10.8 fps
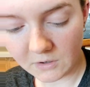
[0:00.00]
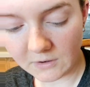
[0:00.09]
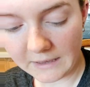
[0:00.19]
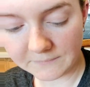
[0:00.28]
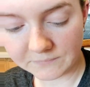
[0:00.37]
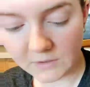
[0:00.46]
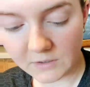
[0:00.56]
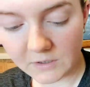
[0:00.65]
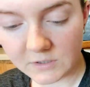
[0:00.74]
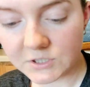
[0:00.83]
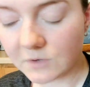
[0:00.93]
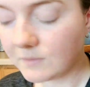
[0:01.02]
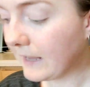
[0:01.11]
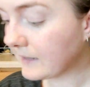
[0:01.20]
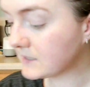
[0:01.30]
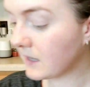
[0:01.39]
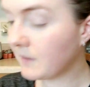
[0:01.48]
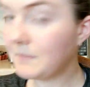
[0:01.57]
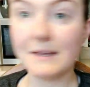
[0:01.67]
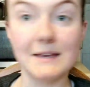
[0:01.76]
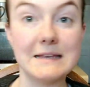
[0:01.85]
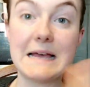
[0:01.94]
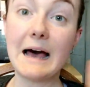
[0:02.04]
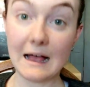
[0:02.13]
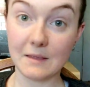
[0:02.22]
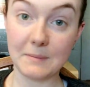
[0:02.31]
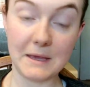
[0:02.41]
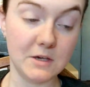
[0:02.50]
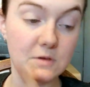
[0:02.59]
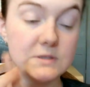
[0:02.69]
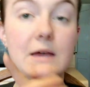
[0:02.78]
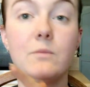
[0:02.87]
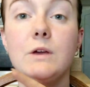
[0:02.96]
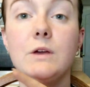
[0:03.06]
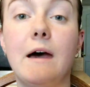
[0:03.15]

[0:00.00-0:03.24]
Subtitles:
Okay. So next up is jalapenos, and we